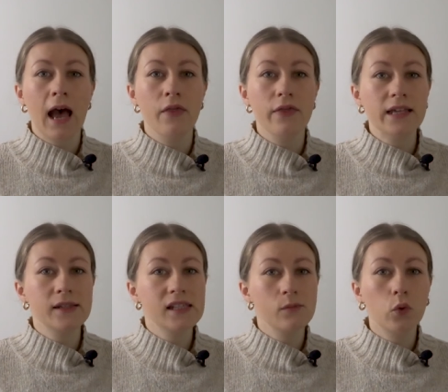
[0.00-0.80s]
And
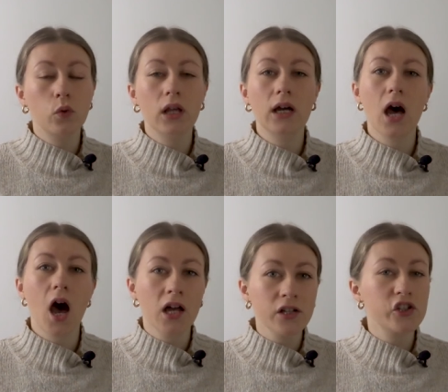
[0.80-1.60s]
these smaller,
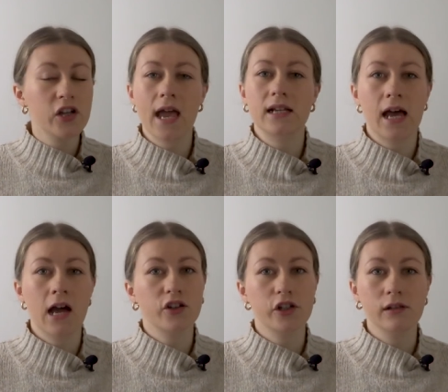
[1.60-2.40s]
unchecked
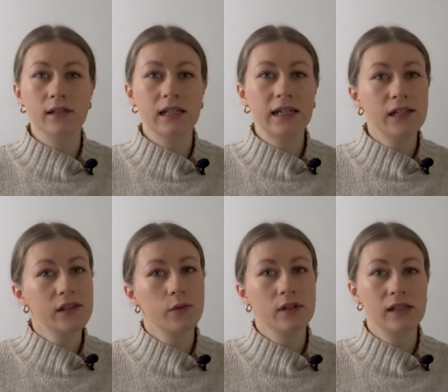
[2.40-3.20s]
actions leads
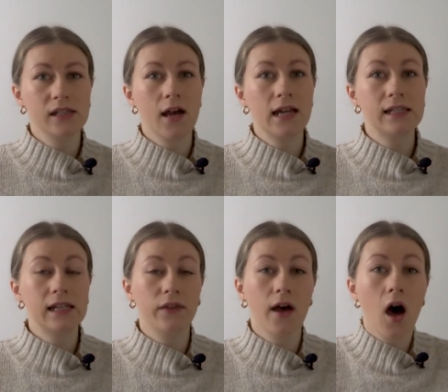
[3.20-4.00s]
to a
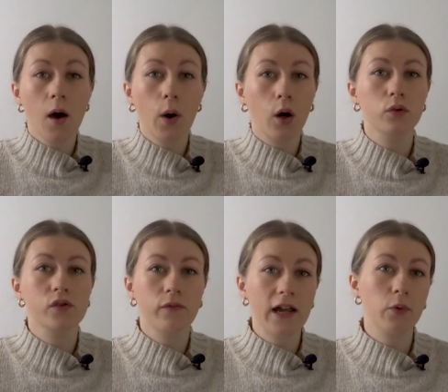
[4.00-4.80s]
society that upholds
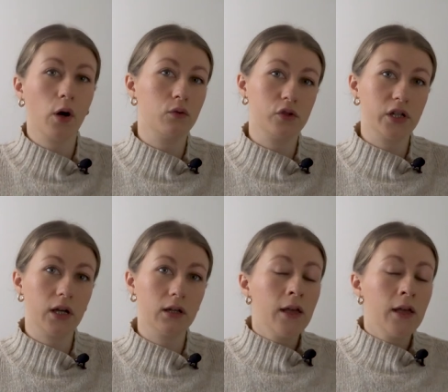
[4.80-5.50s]
rape culture.